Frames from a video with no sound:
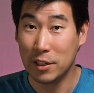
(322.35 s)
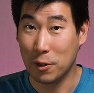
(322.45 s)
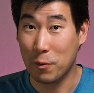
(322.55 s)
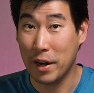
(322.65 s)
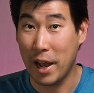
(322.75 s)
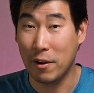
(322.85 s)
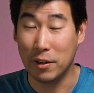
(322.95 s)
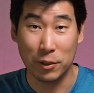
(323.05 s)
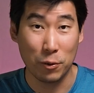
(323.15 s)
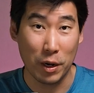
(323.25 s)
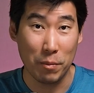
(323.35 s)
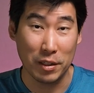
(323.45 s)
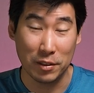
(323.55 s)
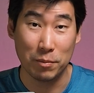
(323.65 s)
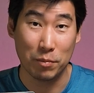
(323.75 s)
So 1 hour and 20
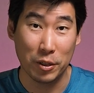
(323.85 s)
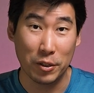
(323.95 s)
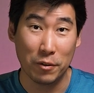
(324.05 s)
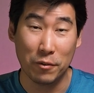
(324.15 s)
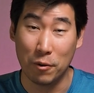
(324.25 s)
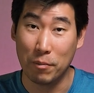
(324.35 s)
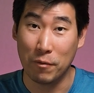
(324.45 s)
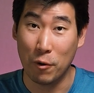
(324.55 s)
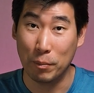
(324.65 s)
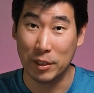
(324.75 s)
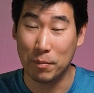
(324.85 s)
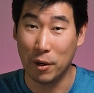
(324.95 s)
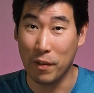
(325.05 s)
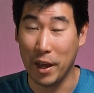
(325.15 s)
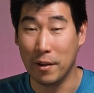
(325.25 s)
minutes is pretty good for performance
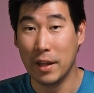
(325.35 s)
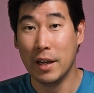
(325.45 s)
mode there.